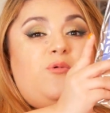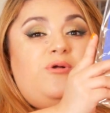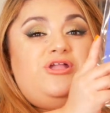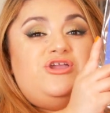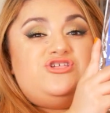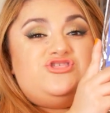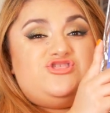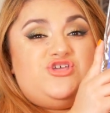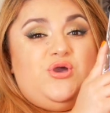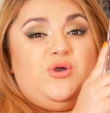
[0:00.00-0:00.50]

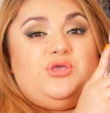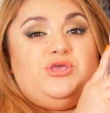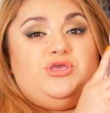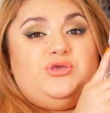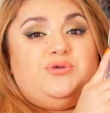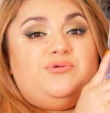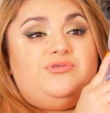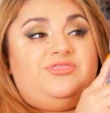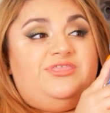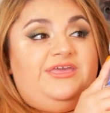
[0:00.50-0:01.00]
Now I want to
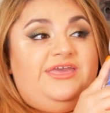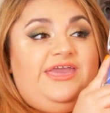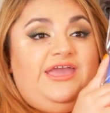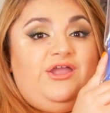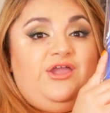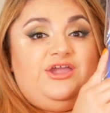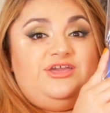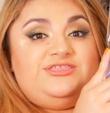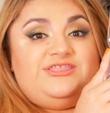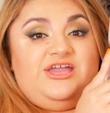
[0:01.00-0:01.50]
show
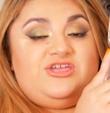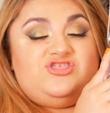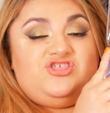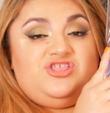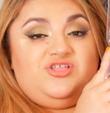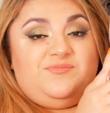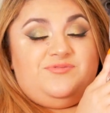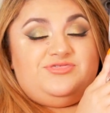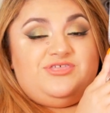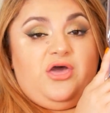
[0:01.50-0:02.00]
you the hair
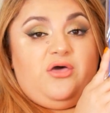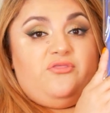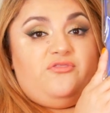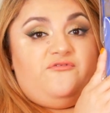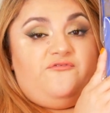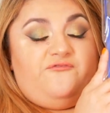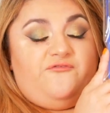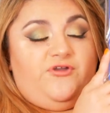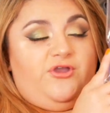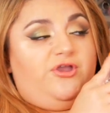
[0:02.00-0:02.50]
extensions
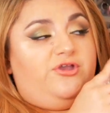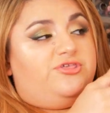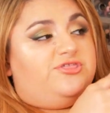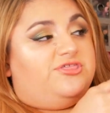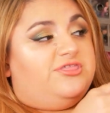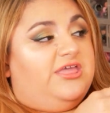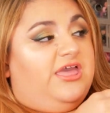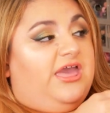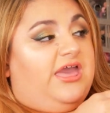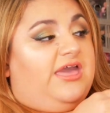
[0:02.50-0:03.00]
themselves
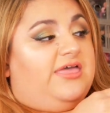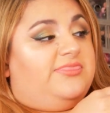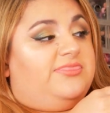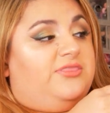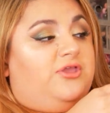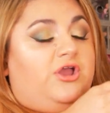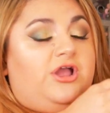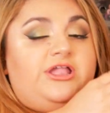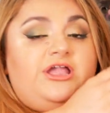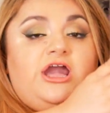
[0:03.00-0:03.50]
first.
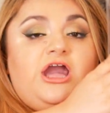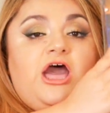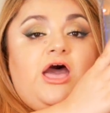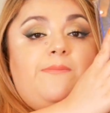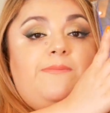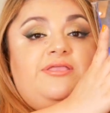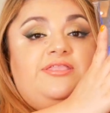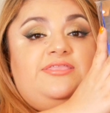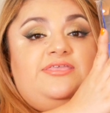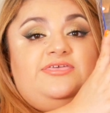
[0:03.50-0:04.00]
They're
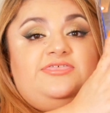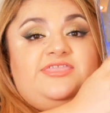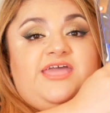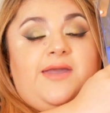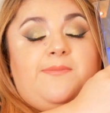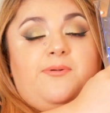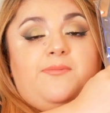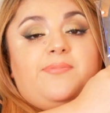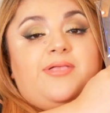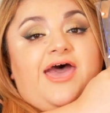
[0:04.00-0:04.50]
going to come
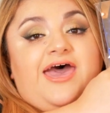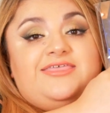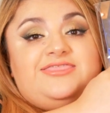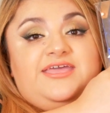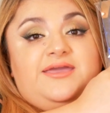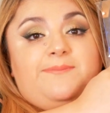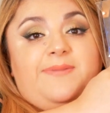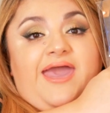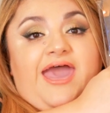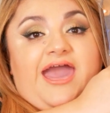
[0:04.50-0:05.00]
in this type
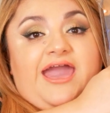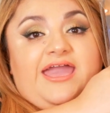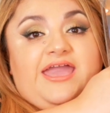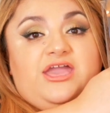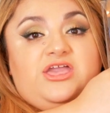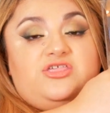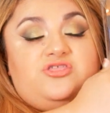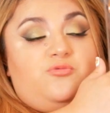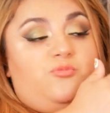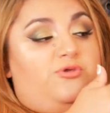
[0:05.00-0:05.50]
of plastic
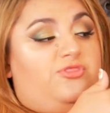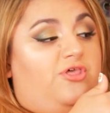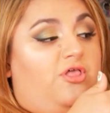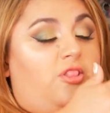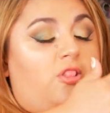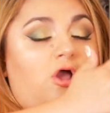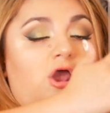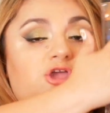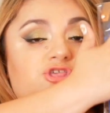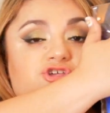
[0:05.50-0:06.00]

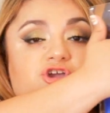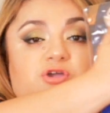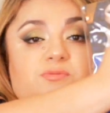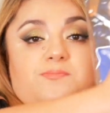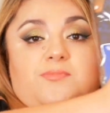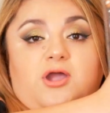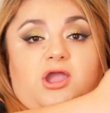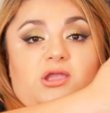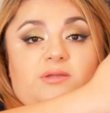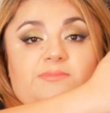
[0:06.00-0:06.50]
package with a
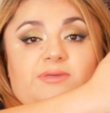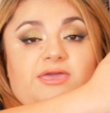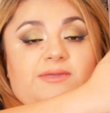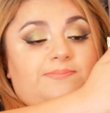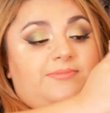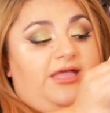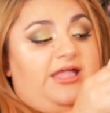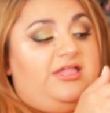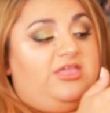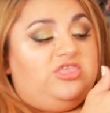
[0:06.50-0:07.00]
larger
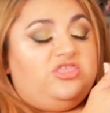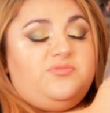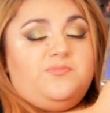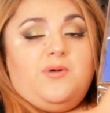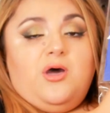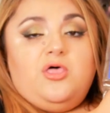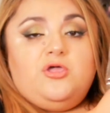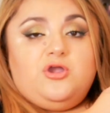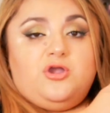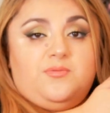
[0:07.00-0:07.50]
compartment
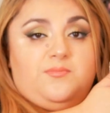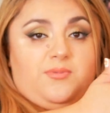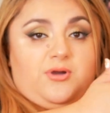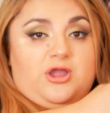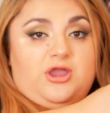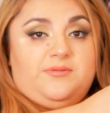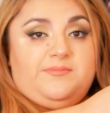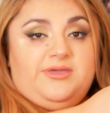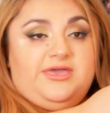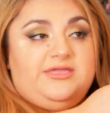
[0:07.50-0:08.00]
and a
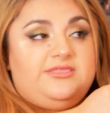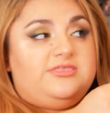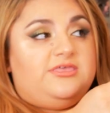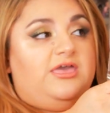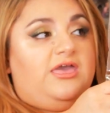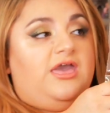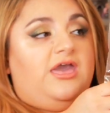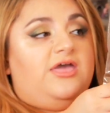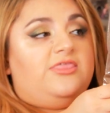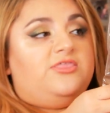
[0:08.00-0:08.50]
smaller
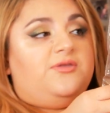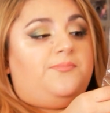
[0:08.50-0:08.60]
compartment.